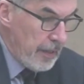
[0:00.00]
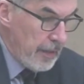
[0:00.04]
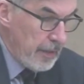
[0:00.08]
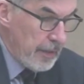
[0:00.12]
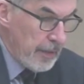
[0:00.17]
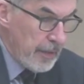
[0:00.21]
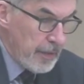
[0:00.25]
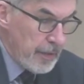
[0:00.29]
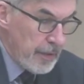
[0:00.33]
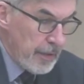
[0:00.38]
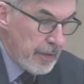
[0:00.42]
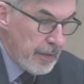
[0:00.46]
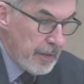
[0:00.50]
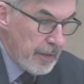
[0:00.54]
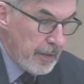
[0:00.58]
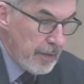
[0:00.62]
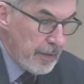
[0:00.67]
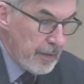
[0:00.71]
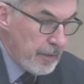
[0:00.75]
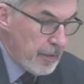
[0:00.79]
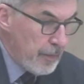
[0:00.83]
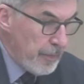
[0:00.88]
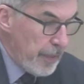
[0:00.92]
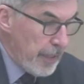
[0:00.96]
listening
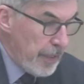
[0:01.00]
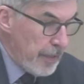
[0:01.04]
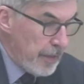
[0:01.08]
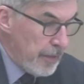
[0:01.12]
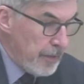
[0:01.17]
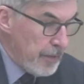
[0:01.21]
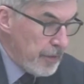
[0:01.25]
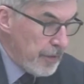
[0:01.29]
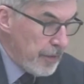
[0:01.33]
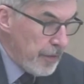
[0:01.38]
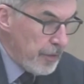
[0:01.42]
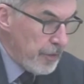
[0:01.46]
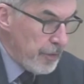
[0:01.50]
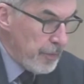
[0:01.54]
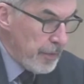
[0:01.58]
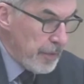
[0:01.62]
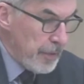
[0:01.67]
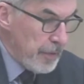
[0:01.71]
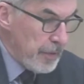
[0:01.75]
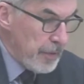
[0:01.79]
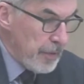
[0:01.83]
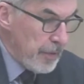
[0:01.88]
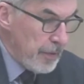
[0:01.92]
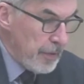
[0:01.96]
to my
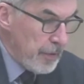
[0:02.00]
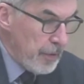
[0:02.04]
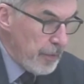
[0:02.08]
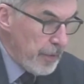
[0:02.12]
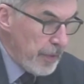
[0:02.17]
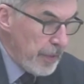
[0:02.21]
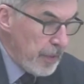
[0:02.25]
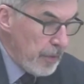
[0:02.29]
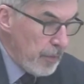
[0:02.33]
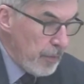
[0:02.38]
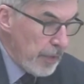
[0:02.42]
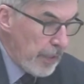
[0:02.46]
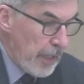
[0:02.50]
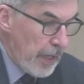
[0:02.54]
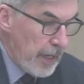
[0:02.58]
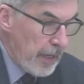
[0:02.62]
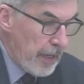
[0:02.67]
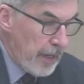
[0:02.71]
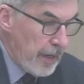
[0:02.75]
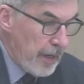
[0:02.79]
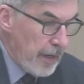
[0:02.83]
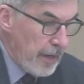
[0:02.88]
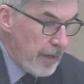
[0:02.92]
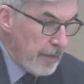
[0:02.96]
constituents and doing what I
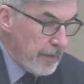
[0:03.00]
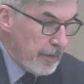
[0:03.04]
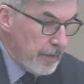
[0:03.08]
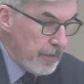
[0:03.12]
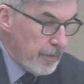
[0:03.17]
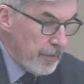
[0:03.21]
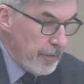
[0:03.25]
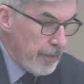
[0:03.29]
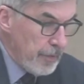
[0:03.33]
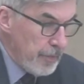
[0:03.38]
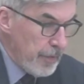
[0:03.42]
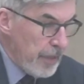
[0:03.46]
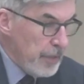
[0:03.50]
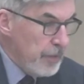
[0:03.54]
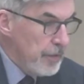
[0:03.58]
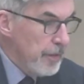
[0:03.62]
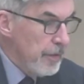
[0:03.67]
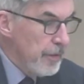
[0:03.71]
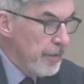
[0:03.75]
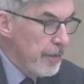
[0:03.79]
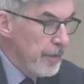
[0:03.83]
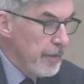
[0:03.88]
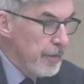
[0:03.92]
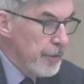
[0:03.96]
can to address
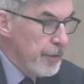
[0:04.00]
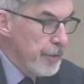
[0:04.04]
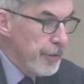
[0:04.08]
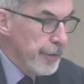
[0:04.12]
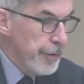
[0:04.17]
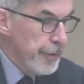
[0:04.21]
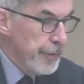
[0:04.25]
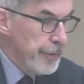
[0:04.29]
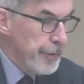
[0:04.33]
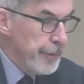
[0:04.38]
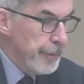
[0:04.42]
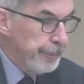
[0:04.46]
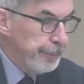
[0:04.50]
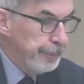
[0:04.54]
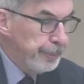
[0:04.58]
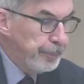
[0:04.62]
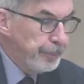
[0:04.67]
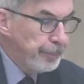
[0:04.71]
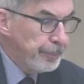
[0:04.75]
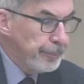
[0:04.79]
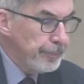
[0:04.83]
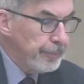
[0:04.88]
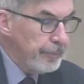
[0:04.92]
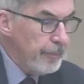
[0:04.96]
their concerns.
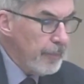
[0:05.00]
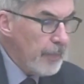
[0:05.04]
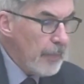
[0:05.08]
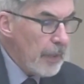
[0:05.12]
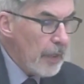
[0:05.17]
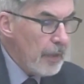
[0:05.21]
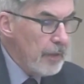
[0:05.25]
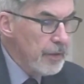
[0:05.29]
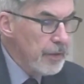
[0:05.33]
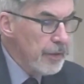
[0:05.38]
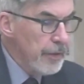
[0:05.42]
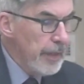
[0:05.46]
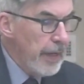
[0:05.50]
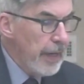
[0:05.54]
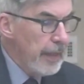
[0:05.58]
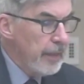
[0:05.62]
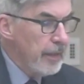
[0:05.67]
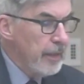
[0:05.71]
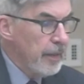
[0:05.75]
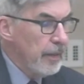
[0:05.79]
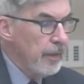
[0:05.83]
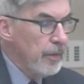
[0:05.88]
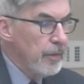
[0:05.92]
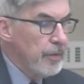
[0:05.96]
So that
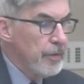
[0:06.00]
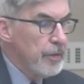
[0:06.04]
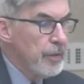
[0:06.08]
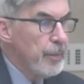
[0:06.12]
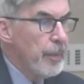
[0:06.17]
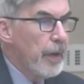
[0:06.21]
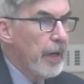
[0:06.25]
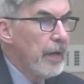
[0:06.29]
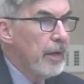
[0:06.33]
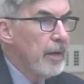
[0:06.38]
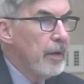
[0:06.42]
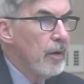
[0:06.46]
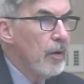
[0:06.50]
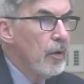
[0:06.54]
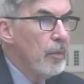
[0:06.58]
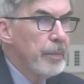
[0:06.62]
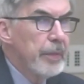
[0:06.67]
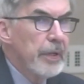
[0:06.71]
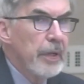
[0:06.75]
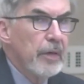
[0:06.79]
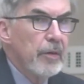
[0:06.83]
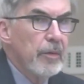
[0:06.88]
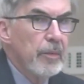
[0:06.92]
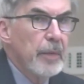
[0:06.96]
concludes my
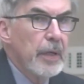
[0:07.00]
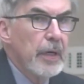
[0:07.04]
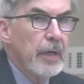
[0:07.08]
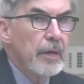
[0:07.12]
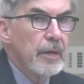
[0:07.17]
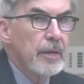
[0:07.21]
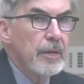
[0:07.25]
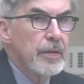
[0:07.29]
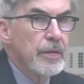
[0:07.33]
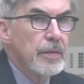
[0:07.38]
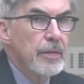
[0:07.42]
opening remarks.